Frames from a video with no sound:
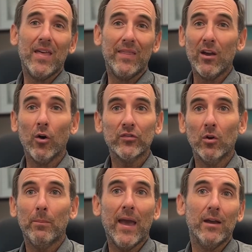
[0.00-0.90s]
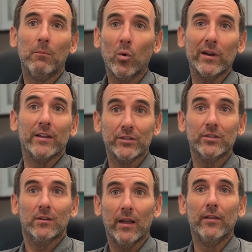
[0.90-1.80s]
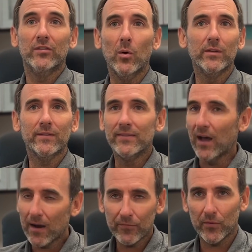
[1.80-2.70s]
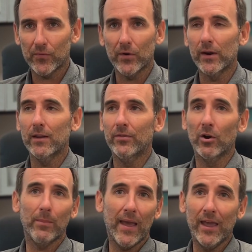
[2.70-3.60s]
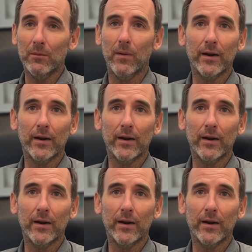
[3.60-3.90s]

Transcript: And then they also pay a mortgage. And so it's not for free, they're paying